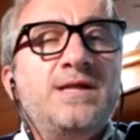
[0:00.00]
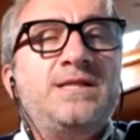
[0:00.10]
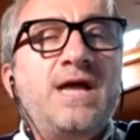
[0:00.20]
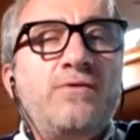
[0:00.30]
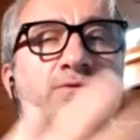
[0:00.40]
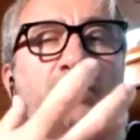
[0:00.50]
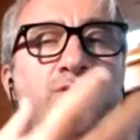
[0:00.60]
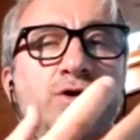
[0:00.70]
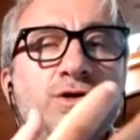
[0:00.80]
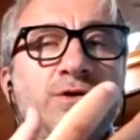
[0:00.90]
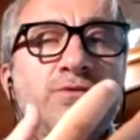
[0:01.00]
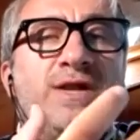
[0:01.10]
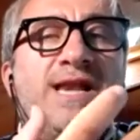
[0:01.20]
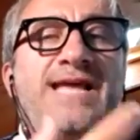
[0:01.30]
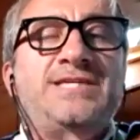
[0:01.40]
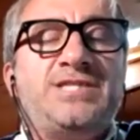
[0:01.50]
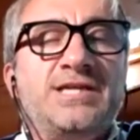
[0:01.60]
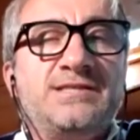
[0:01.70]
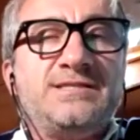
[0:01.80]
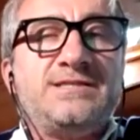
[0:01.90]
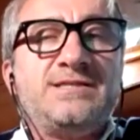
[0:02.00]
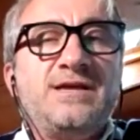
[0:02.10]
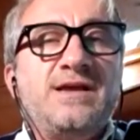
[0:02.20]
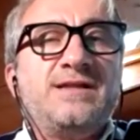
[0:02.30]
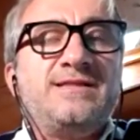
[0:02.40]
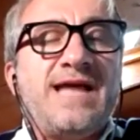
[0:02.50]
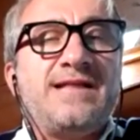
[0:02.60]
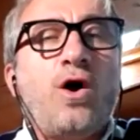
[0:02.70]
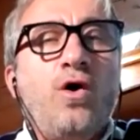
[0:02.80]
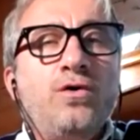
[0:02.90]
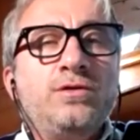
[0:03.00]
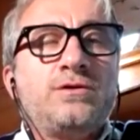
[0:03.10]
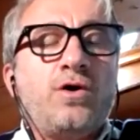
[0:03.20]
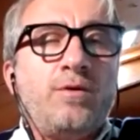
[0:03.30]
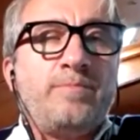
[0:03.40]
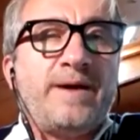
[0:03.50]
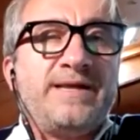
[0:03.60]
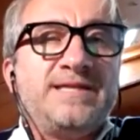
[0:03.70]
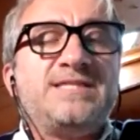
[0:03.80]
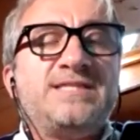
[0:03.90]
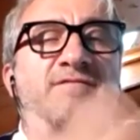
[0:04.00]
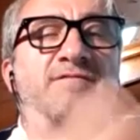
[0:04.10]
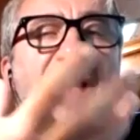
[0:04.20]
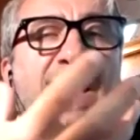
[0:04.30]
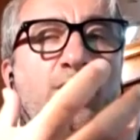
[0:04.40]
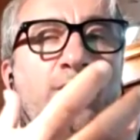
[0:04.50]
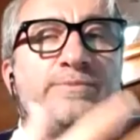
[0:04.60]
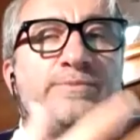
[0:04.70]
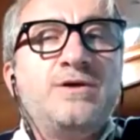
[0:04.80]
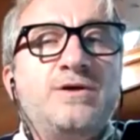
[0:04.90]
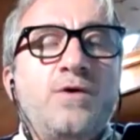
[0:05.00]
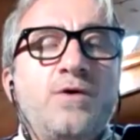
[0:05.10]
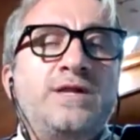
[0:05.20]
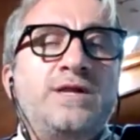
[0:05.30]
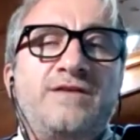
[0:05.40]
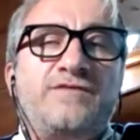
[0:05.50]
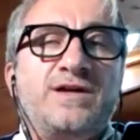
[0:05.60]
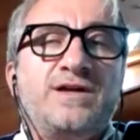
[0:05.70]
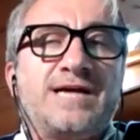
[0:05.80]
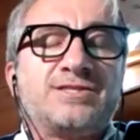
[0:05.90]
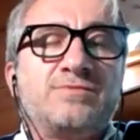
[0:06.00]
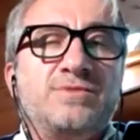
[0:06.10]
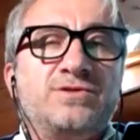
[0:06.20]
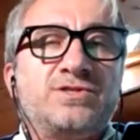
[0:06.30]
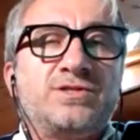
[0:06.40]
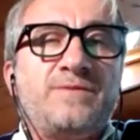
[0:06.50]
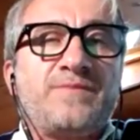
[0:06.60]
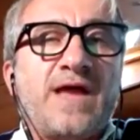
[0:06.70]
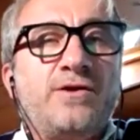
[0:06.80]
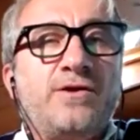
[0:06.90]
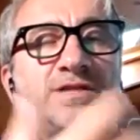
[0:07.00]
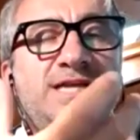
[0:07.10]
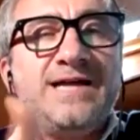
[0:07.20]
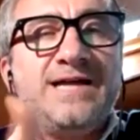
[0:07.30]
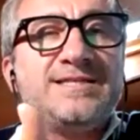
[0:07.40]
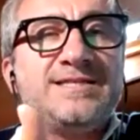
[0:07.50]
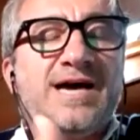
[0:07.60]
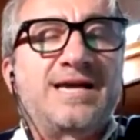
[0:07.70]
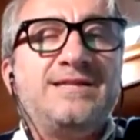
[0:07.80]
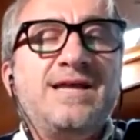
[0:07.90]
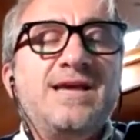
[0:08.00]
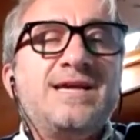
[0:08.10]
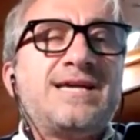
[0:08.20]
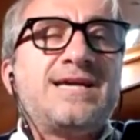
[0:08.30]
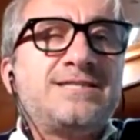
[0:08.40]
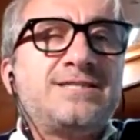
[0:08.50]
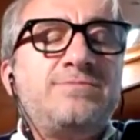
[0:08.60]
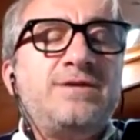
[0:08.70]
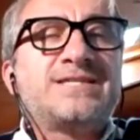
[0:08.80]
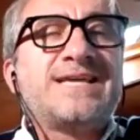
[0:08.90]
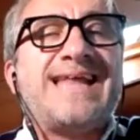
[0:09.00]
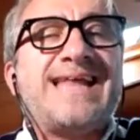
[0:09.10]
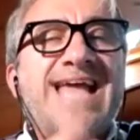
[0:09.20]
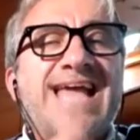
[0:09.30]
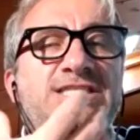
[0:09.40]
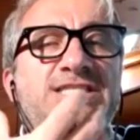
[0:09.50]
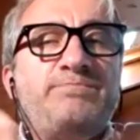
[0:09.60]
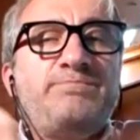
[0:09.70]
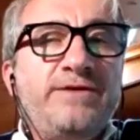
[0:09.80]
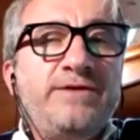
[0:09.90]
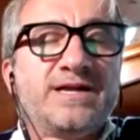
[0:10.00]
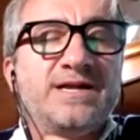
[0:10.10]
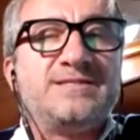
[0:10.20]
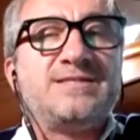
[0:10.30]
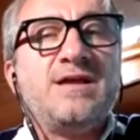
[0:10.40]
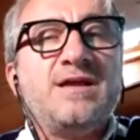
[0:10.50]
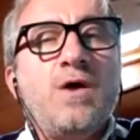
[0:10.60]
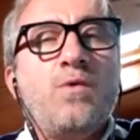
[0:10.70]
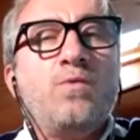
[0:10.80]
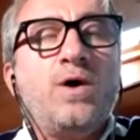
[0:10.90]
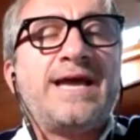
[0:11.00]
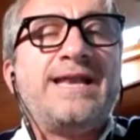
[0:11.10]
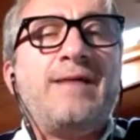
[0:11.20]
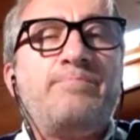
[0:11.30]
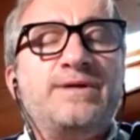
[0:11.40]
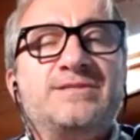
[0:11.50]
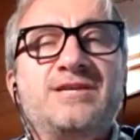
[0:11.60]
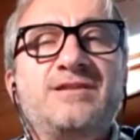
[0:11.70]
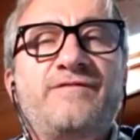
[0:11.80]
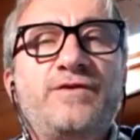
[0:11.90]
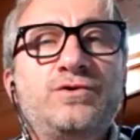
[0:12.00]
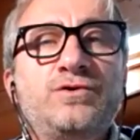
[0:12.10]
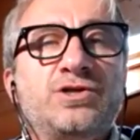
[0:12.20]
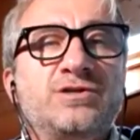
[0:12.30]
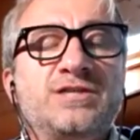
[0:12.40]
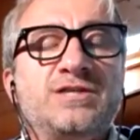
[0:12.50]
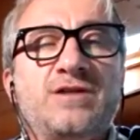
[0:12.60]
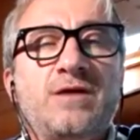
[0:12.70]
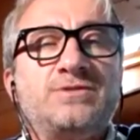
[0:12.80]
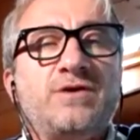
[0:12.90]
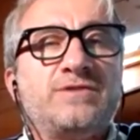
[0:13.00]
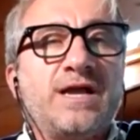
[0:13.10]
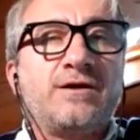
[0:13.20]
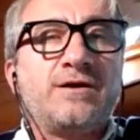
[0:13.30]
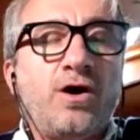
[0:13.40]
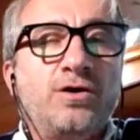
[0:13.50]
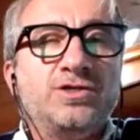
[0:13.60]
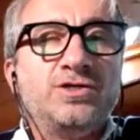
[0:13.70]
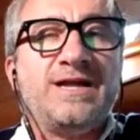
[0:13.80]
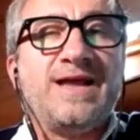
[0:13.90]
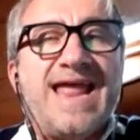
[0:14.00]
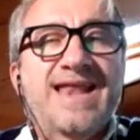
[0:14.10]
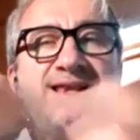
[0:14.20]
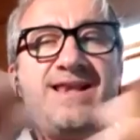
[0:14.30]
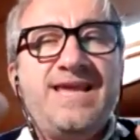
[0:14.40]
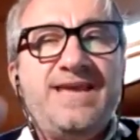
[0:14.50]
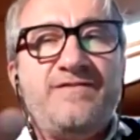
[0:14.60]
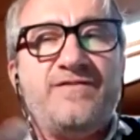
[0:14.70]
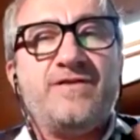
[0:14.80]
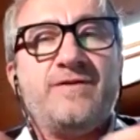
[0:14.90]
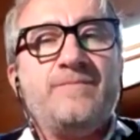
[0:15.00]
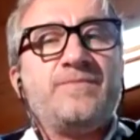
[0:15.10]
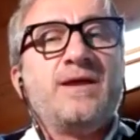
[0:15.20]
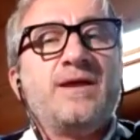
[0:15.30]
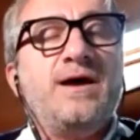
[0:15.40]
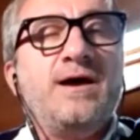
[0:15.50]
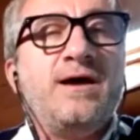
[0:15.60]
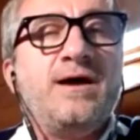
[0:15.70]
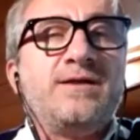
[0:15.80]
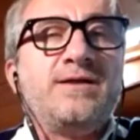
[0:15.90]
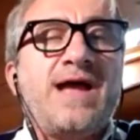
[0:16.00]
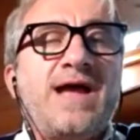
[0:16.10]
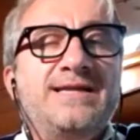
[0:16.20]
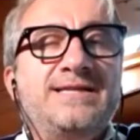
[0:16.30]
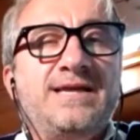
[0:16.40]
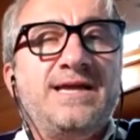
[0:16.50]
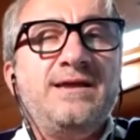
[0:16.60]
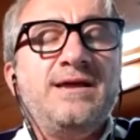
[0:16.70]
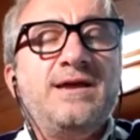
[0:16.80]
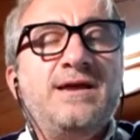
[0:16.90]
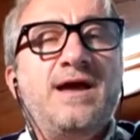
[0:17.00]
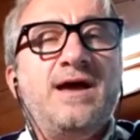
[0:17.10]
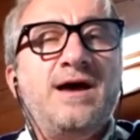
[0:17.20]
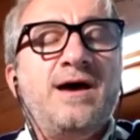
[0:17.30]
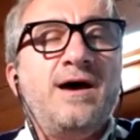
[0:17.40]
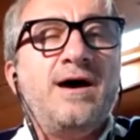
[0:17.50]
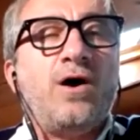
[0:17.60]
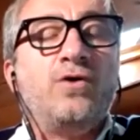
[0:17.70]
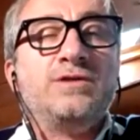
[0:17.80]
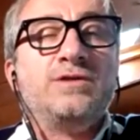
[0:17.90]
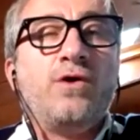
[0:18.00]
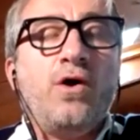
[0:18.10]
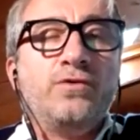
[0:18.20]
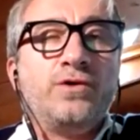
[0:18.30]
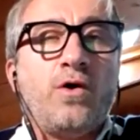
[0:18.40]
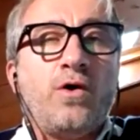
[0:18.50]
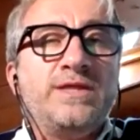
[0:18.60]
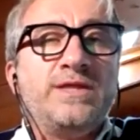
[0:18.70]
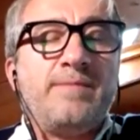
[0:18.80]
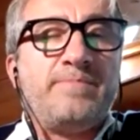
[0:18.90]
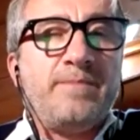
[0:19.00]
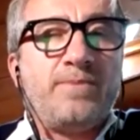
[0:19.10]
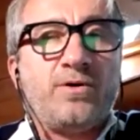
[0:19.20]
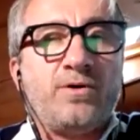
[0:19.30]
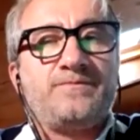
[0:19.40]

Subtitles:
the good relations that all companies developed with the different customers. And on the other side, customers can experience what can happen in the futures in terms of technology and live in reality on their own or with their people.